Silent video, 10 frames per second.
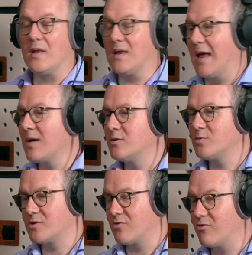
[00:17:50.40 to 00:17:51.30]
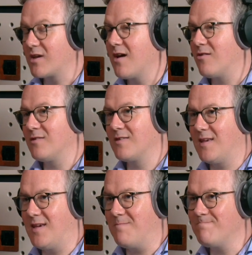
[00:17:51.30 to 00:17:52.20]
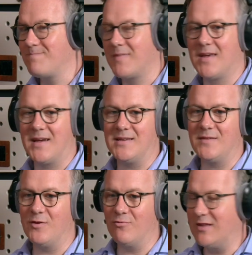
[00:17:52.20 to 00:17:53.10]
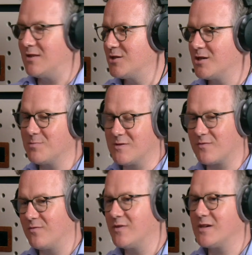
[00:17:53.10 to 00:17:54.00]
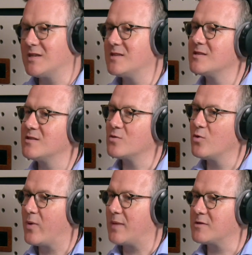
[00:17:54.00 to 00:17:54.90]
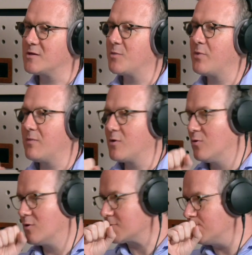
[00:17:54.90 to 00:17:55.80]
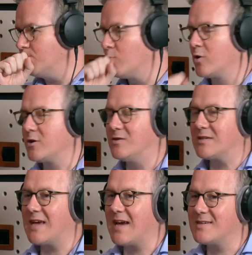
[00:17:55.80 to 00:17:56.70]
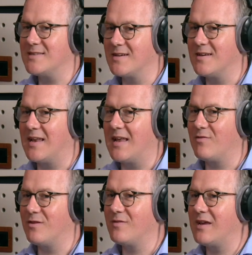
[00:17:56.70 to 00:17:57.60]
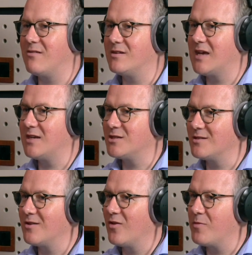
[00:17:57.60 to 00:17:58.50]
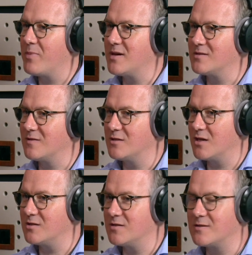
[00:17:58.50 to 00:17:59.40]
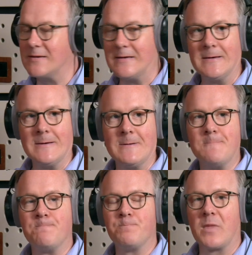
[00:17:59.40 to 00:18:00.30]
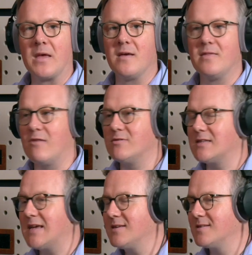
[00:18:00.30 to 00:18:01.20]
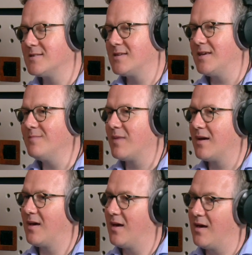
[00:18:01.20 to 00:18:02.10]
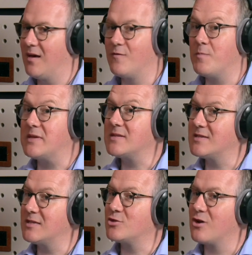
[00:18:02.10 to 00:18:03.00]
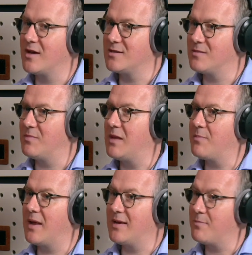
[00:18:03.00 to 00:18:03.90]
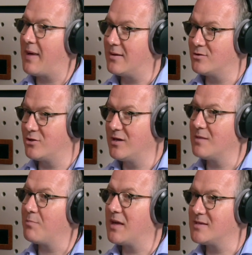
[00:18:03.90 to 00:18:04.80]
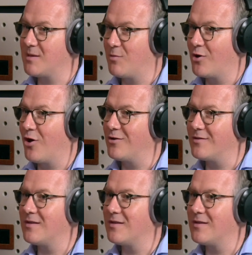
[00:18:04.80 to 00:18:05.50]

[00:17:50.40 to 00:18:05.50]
language was a recurrent theme. And if you read the judgments from first instance all the way up to the Supreme Court, what you detect is a level of irritation on the part of the judges. There is a tendency for businesses trying to manipulate a boundary and place someone on